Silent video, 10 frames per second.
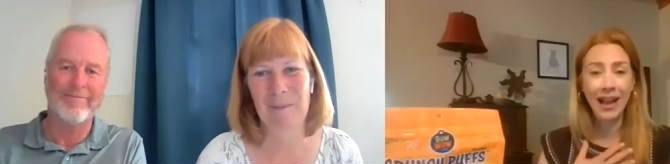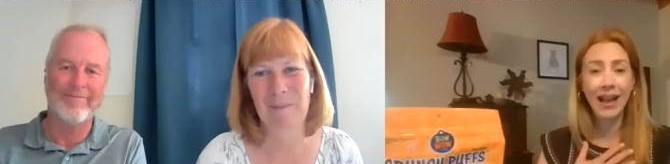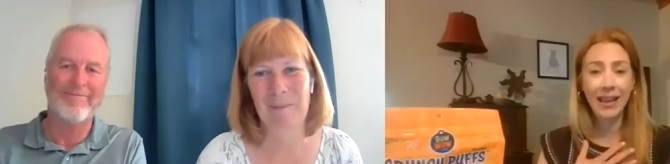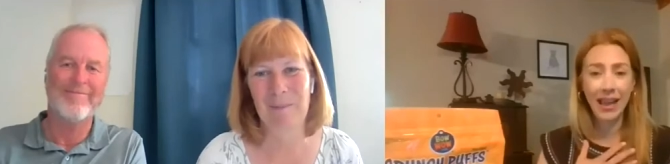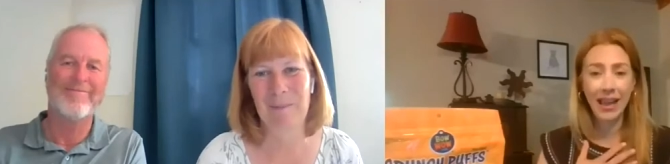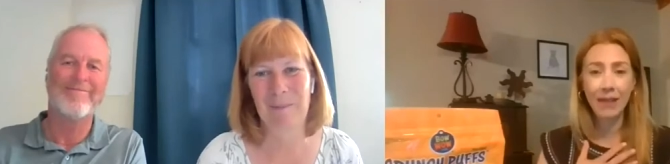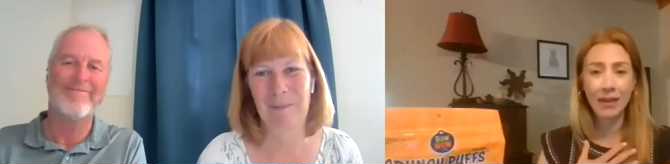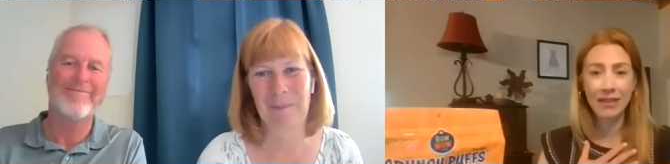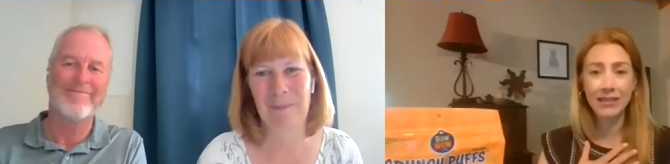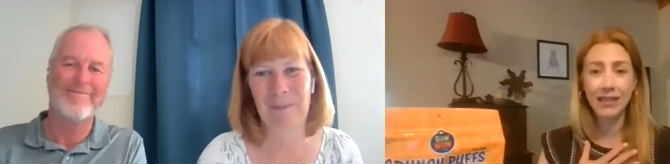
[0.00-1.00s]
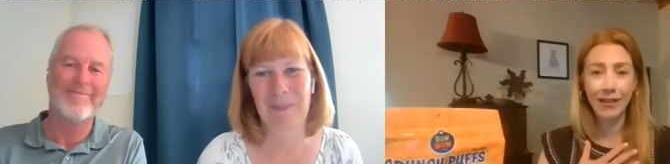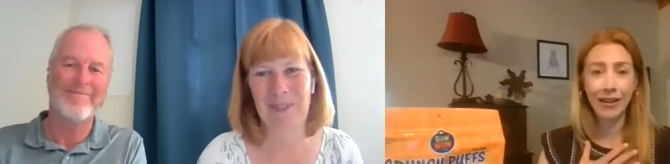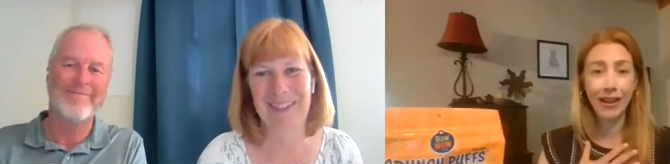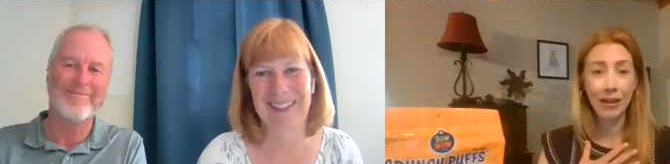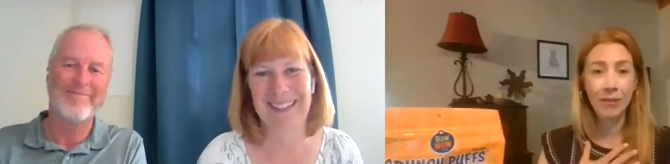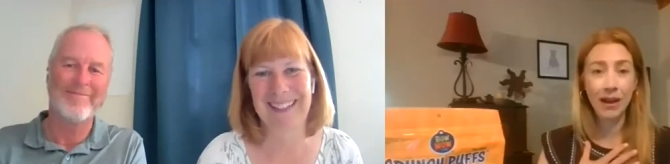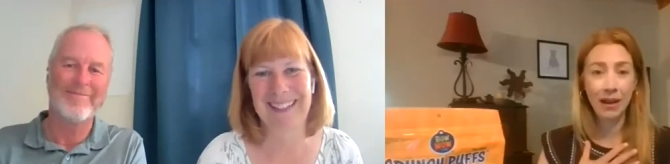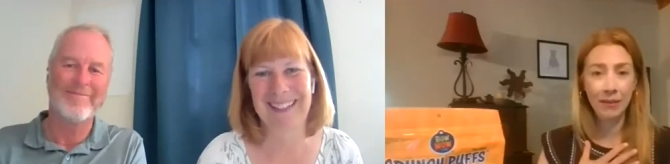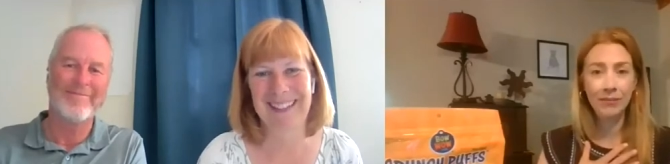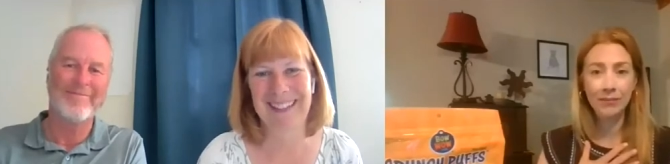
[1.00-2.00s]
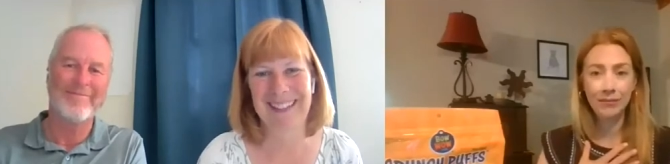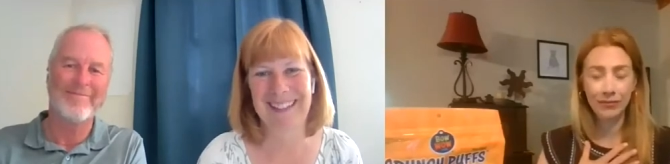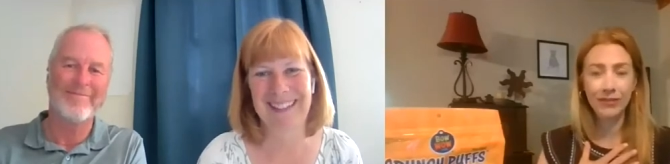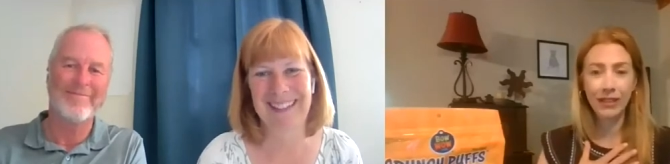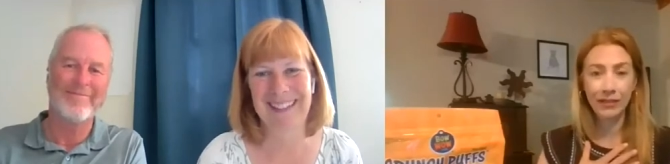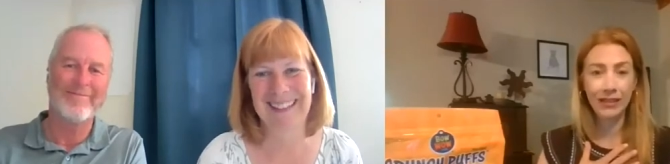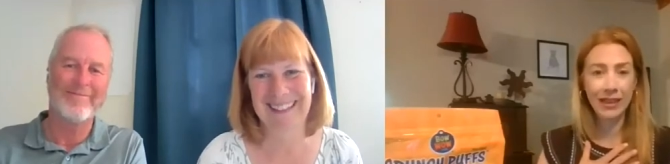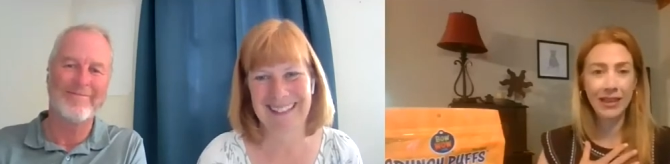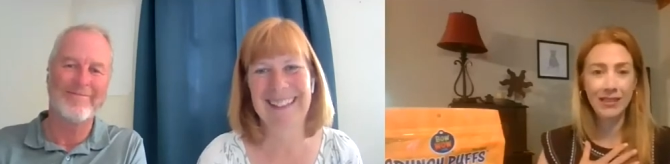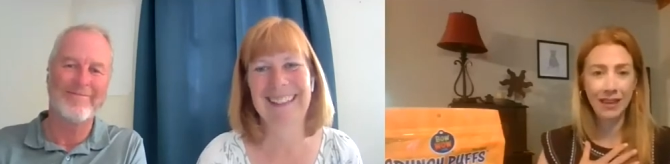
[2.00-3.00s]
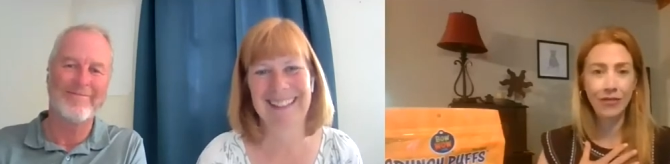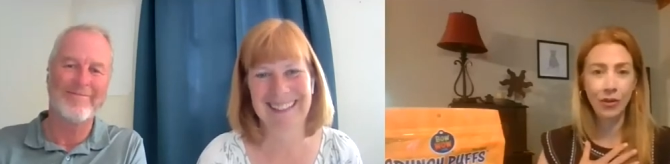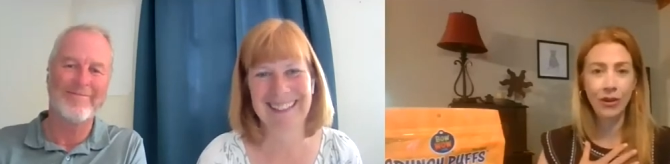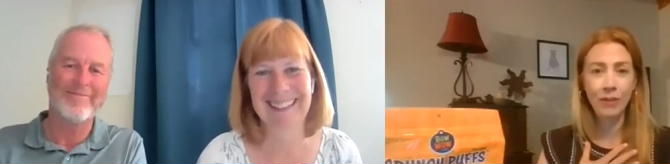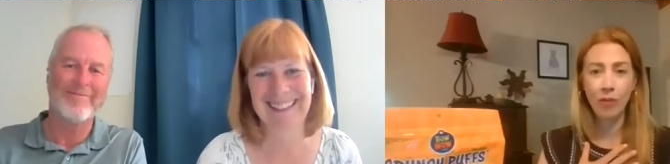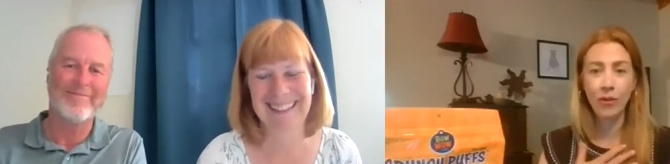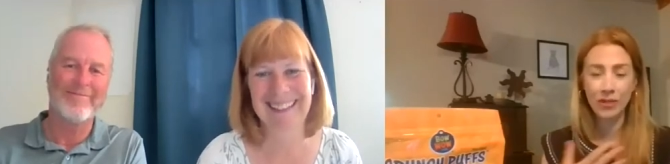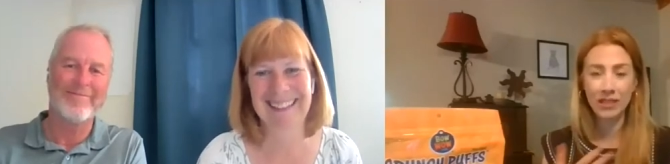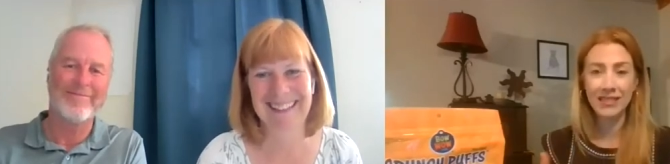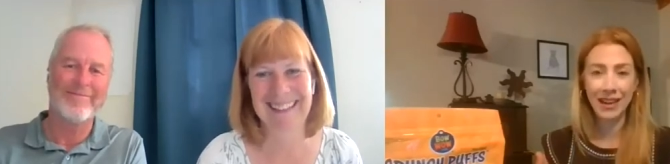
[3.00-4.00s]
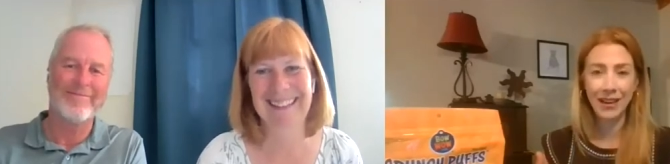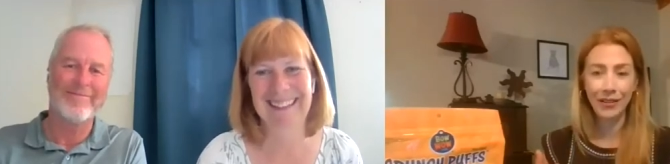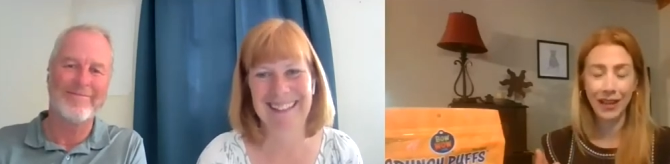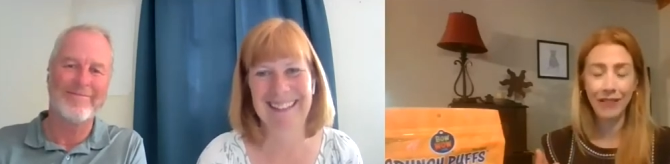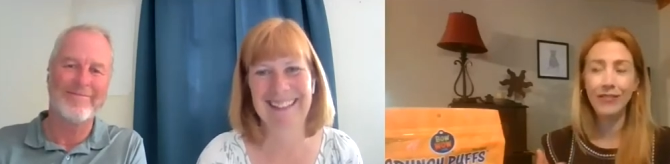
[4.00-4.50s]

Speaker 1: So I feel like I am his surrogate mom, literally, because I've known him almost his entire life.